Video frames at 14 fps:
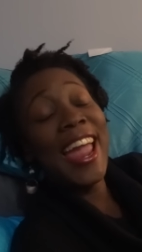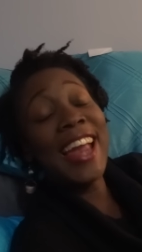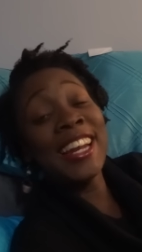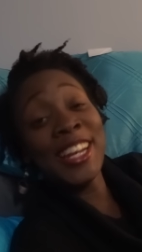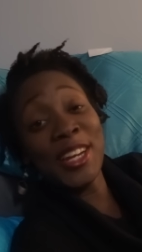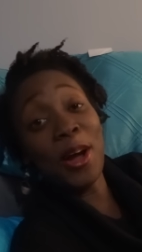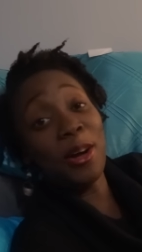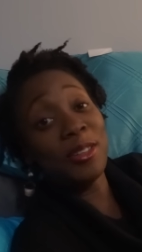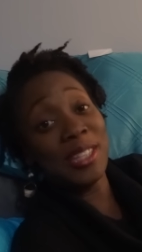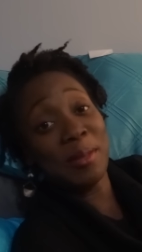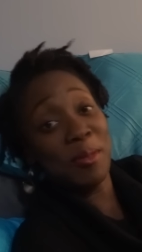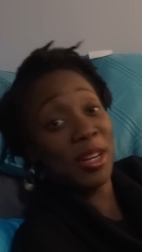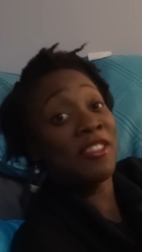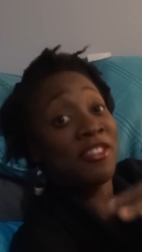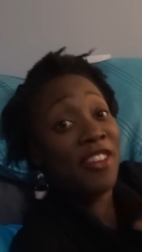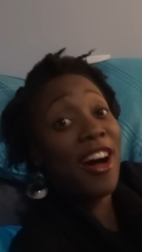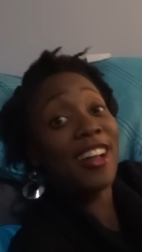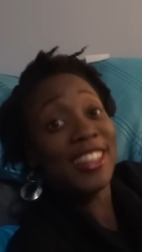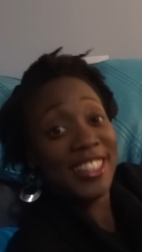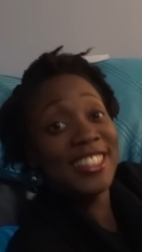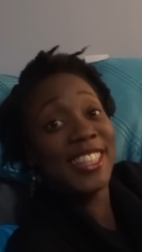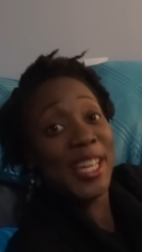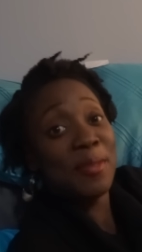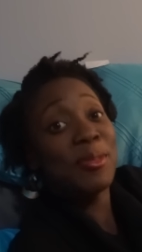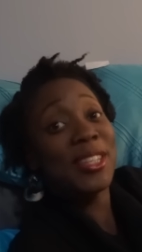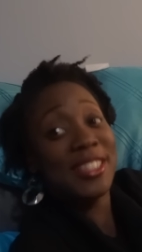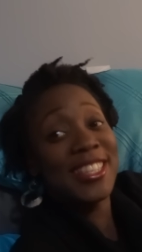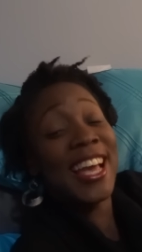And he knows I'm gonna fall asleep
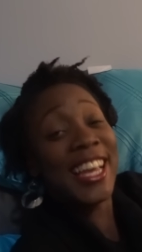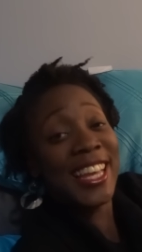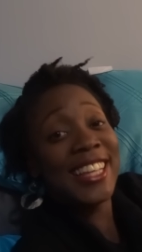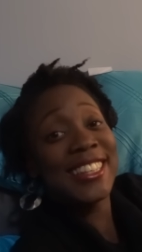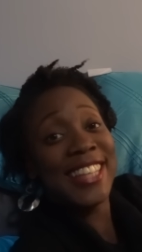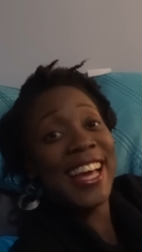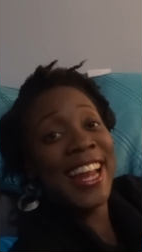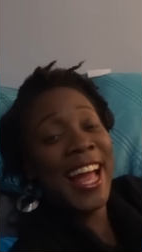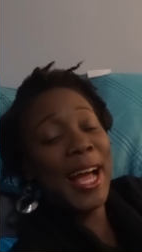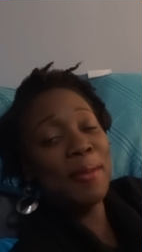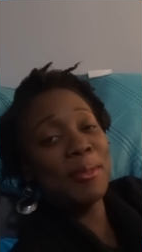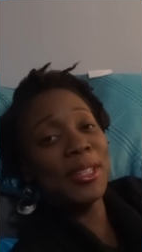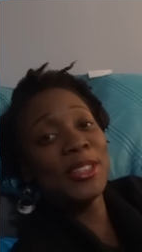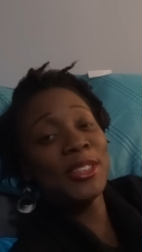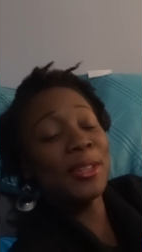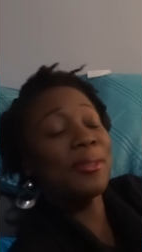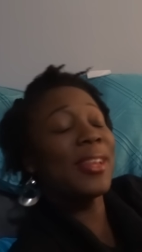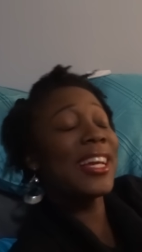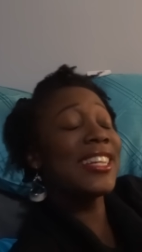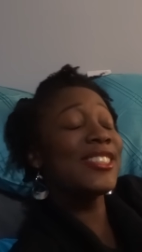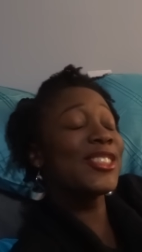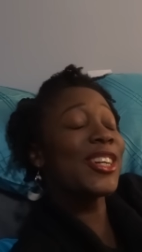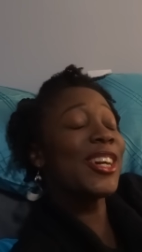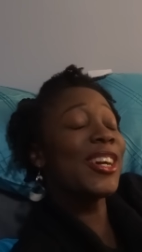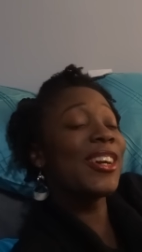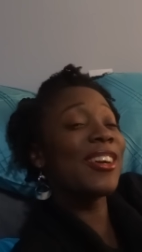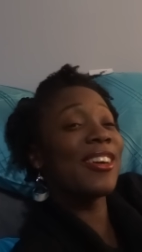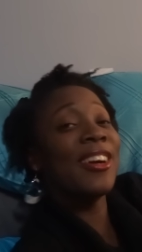the second it, that happens. So I'm like,
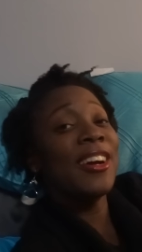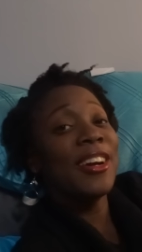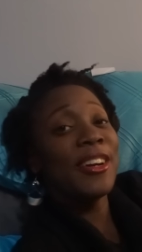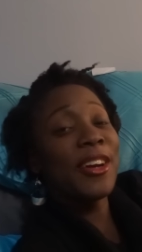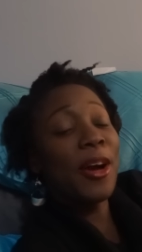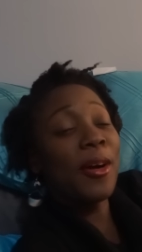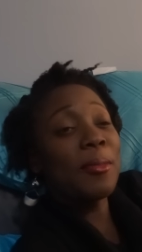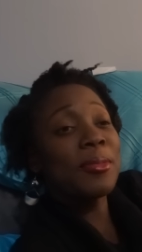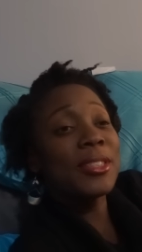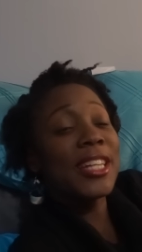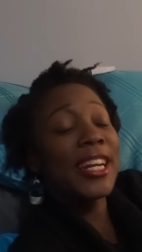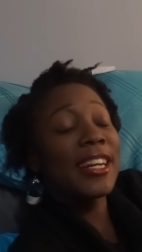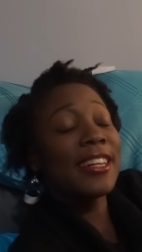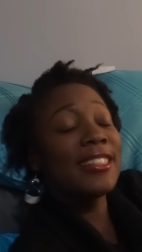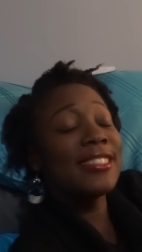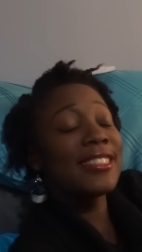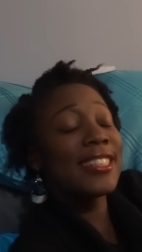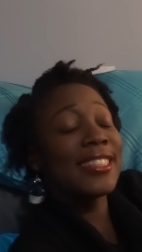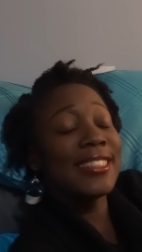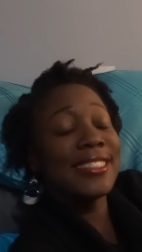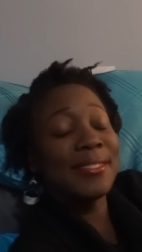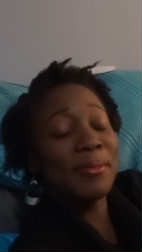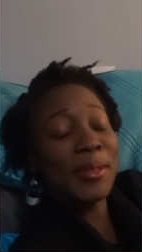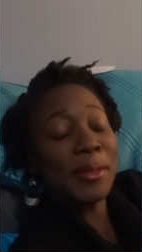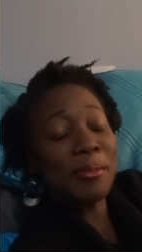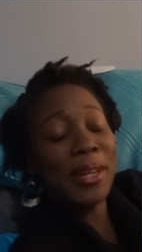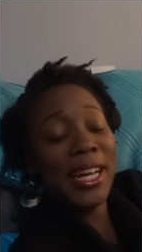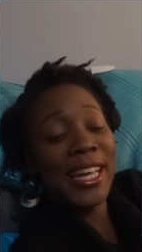sure go upstairs and
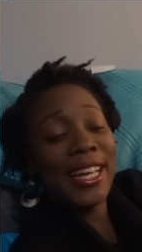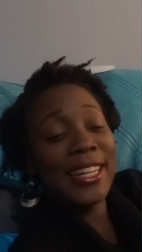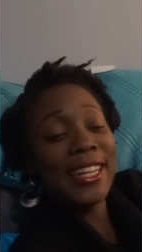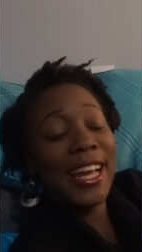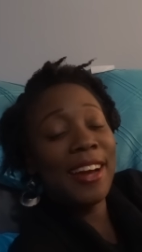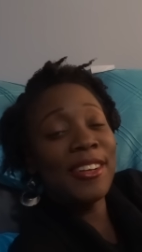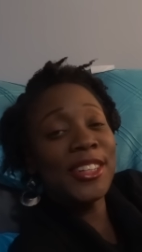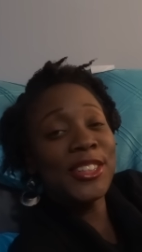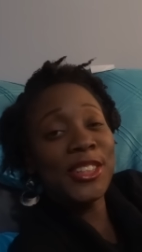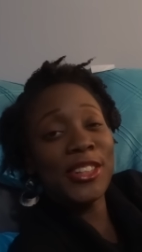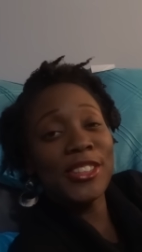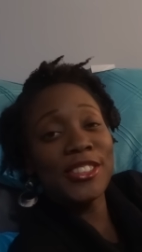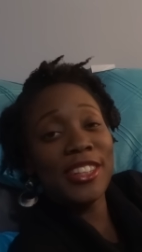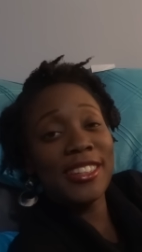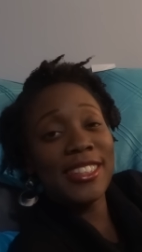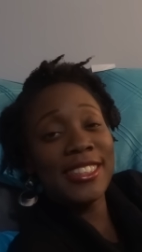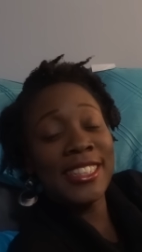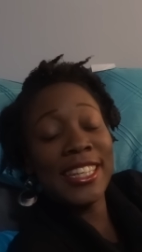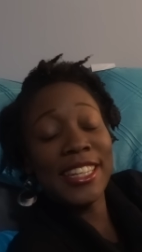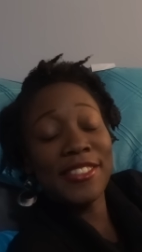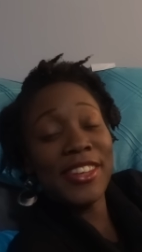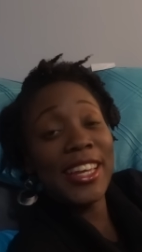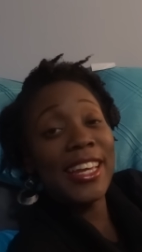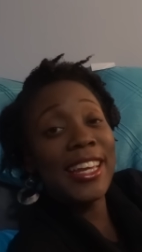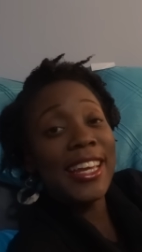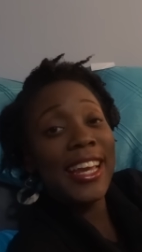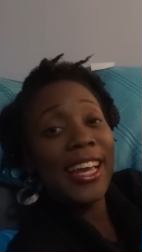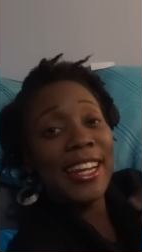put my head down. He turns on the
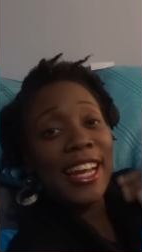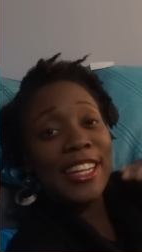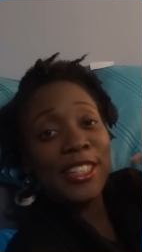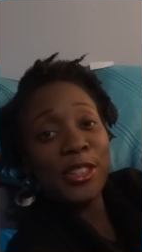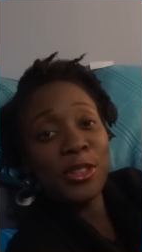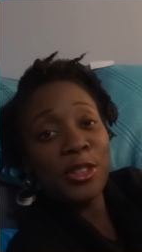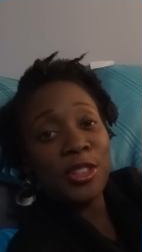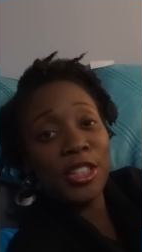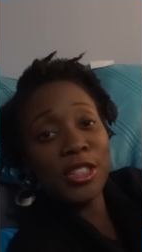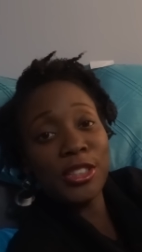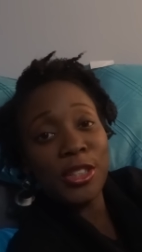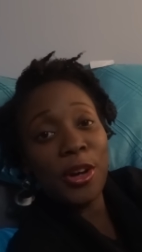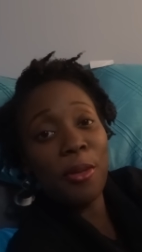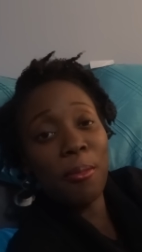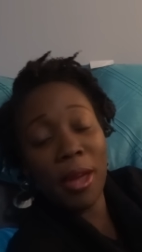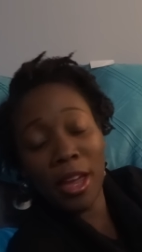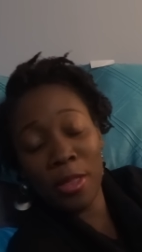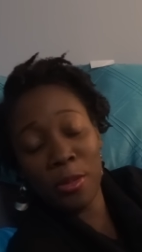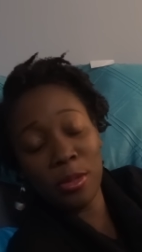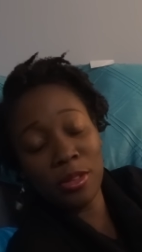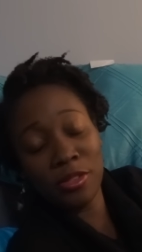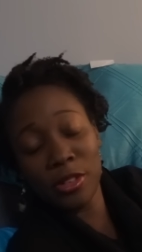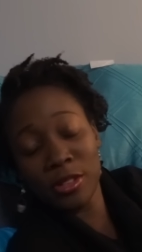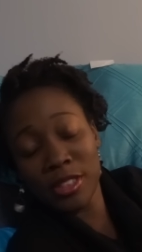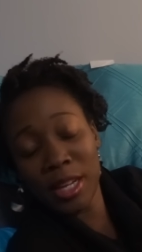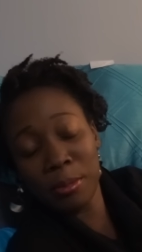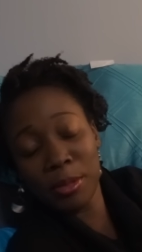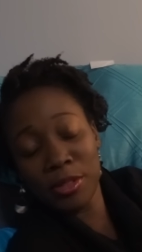TV, and I usually don't make it through the
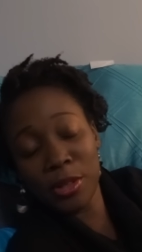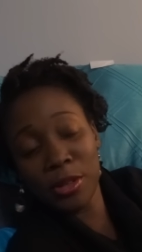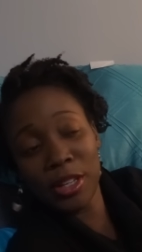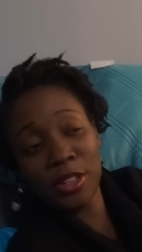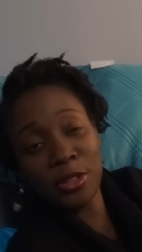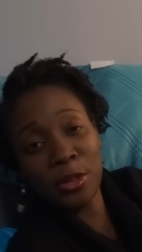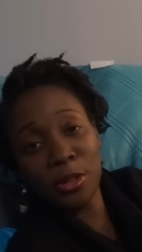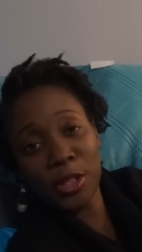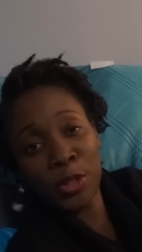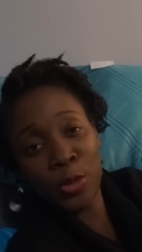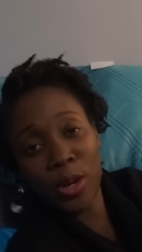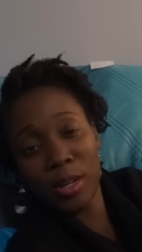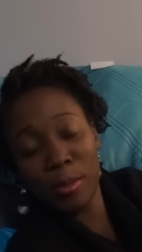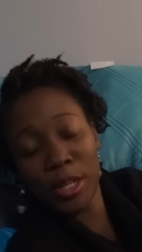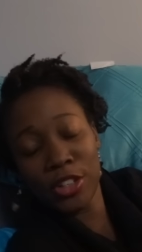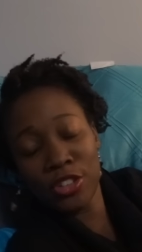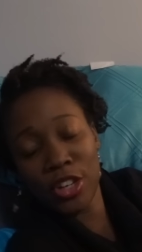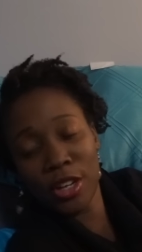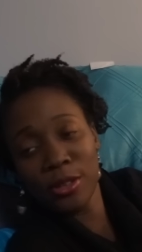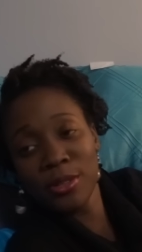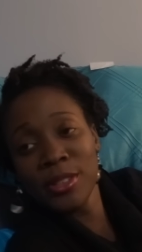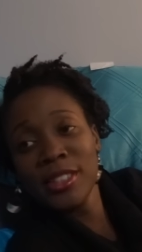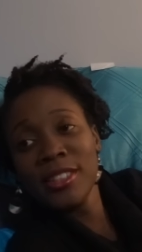first episode. and It's only a 20 minute show.